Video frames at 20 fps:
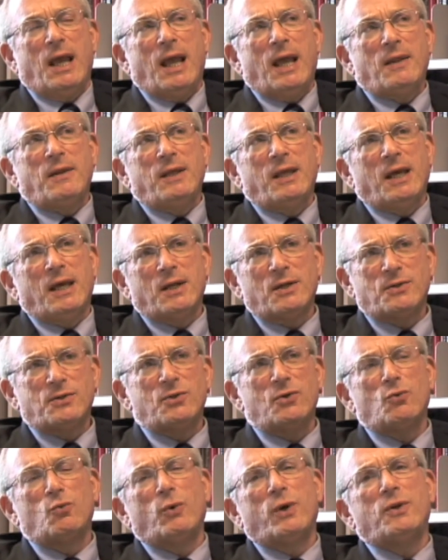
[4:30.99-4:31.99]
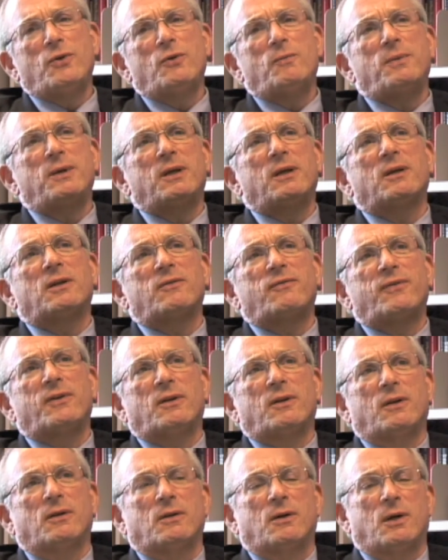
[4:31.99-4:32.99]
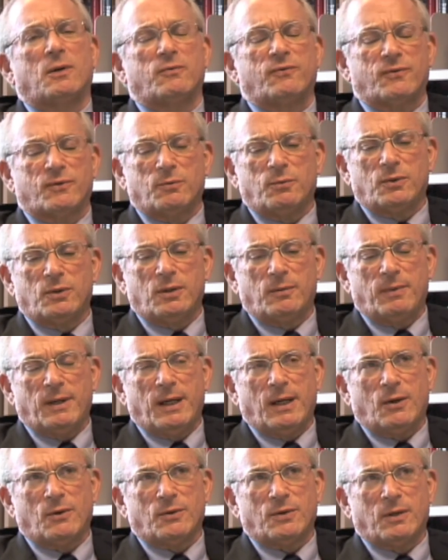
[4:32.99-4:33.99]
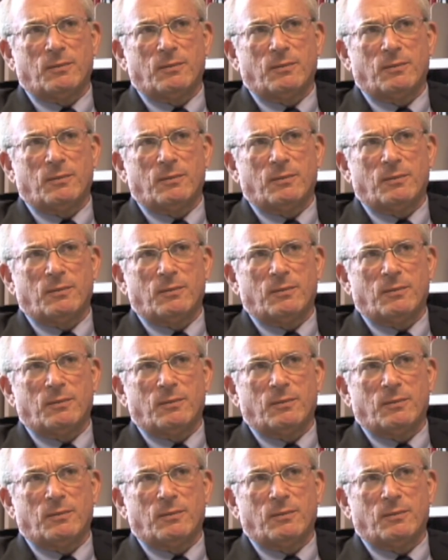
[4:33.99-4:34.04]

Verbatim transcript: And the attitude when you begin to feel uncomfortable about,